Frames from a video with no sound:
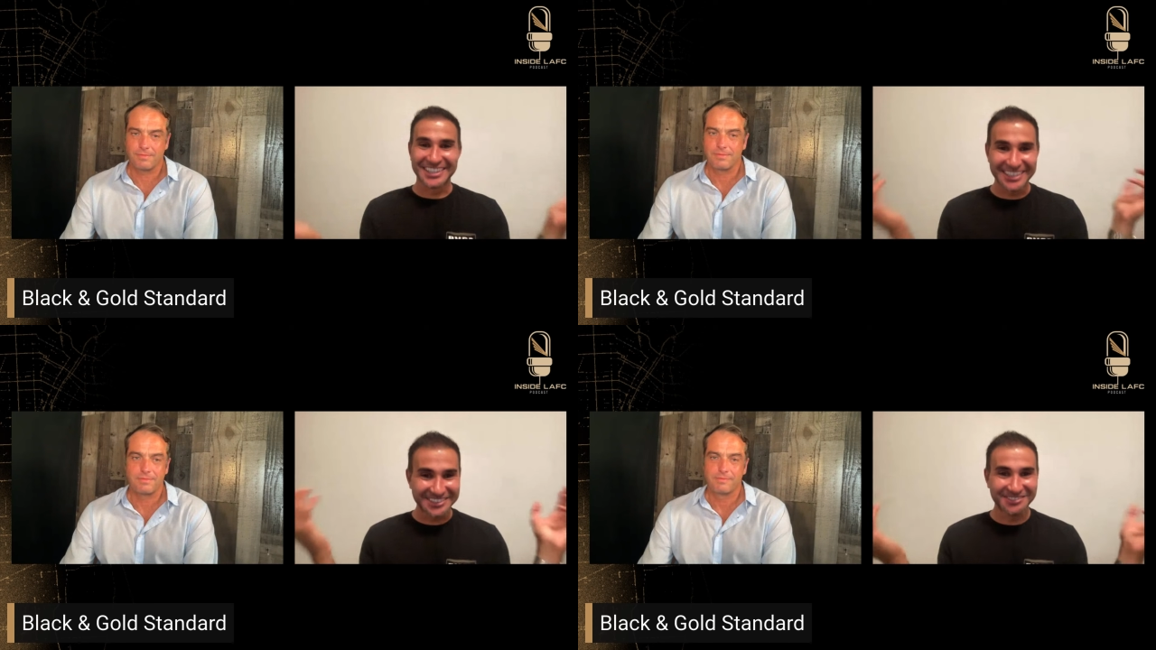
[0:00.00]

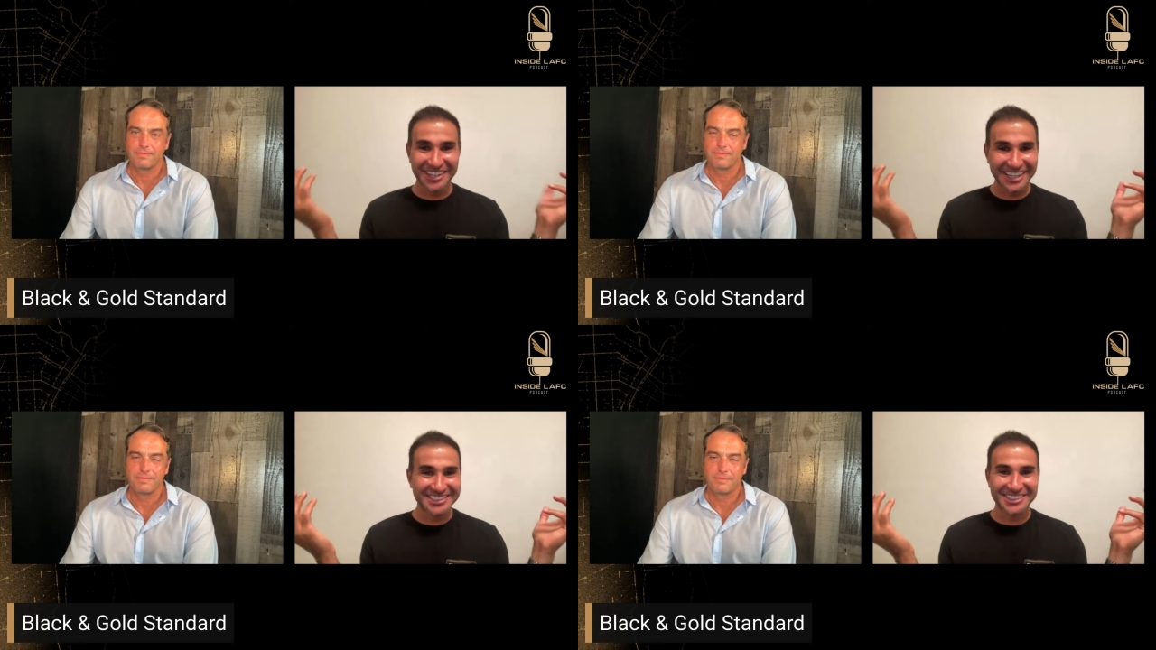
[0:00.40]
Speaker 1: to this.
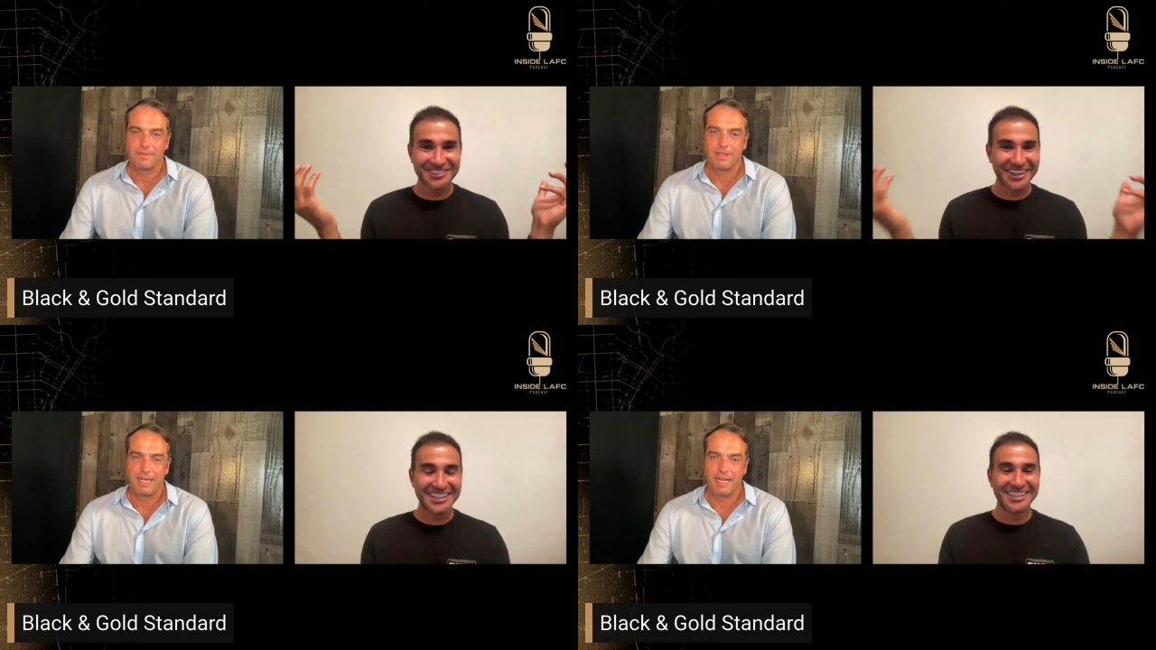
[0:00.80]
What else
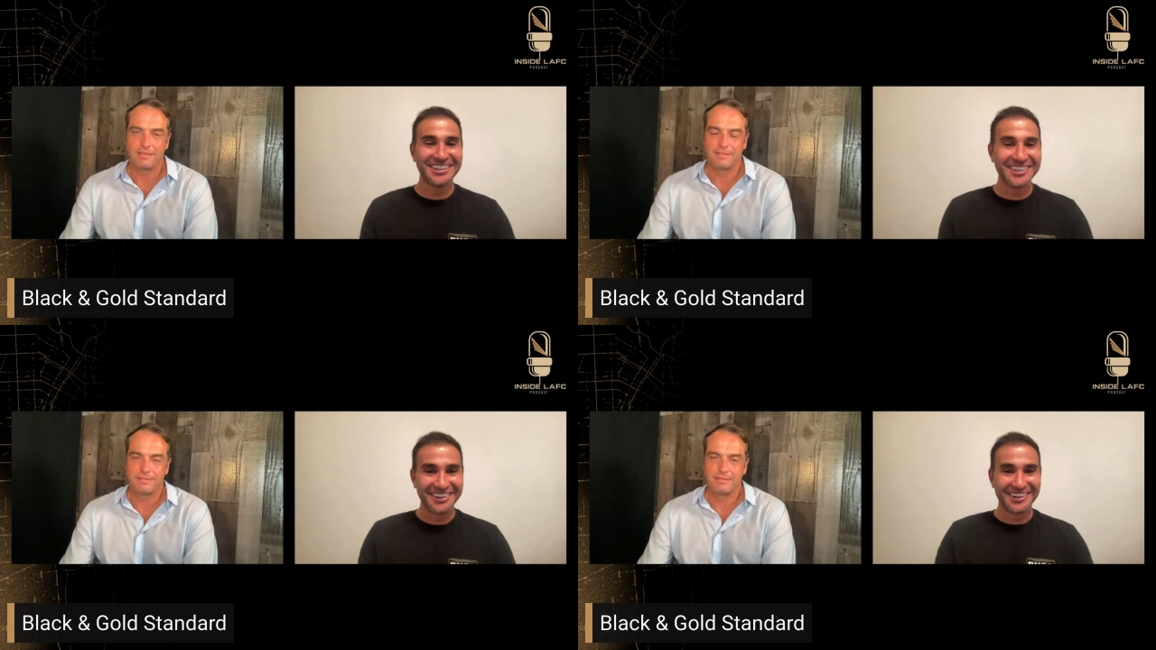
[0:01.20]
do I
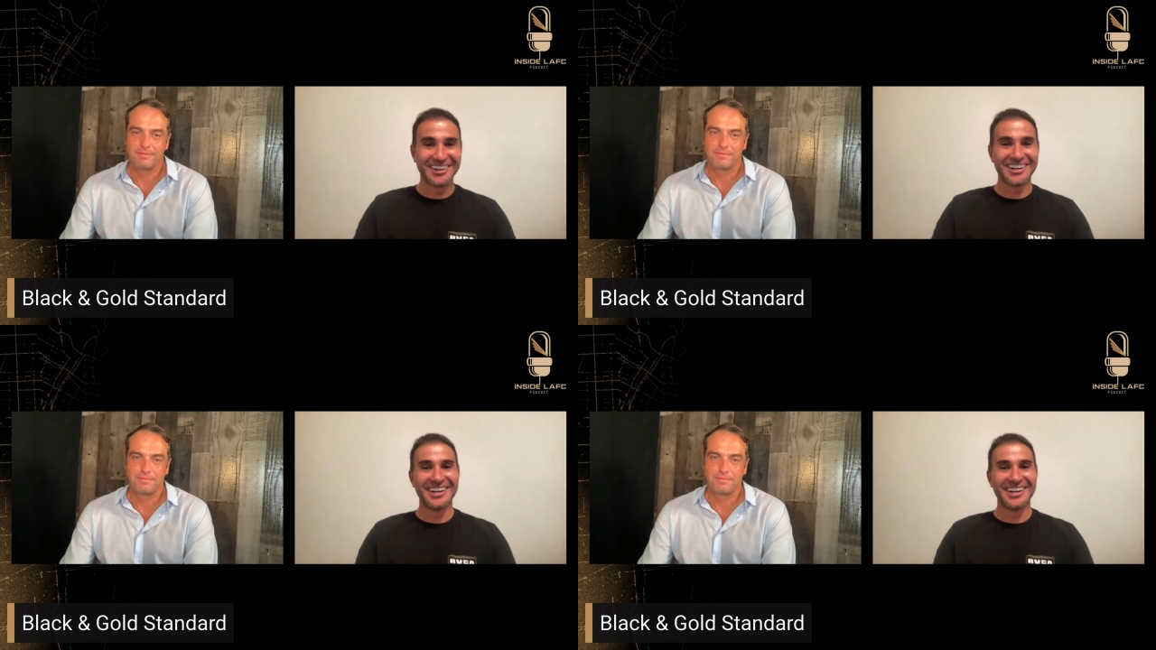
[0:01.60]
do?